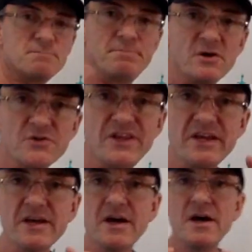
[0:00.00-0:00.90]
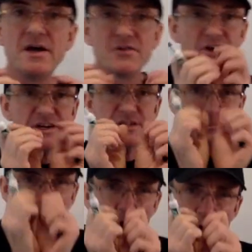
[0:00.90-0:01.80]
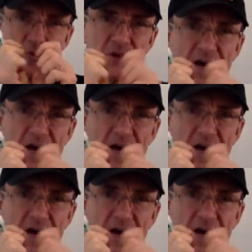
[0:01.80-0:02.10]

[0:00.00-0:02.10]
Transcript: is building their small,